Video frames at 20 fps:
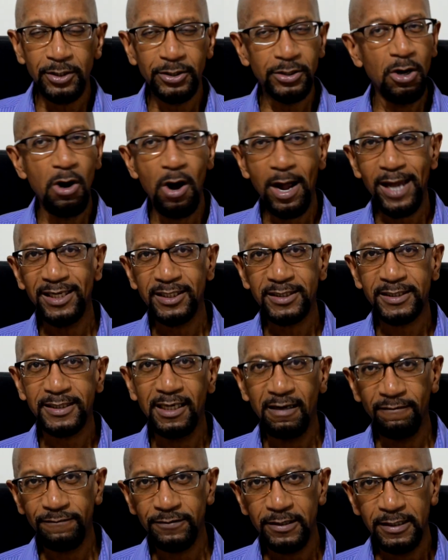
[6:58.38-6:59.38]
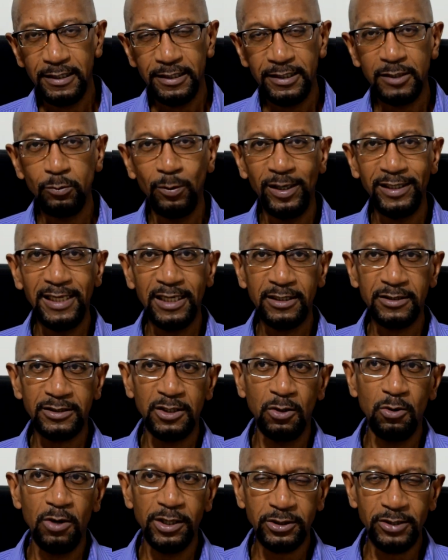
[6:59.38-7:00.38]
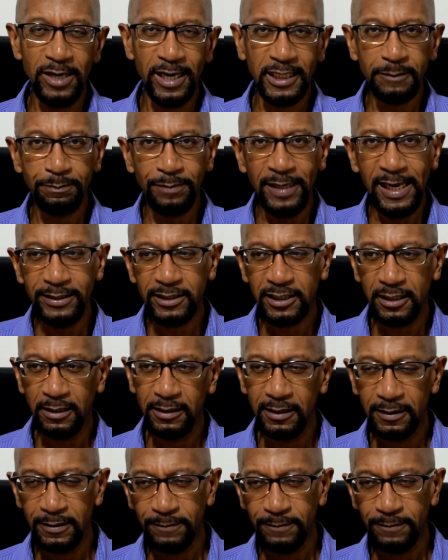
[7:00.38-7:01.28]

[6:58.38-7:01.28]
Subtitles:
all kind of stuff. She went next door, she tried to explain to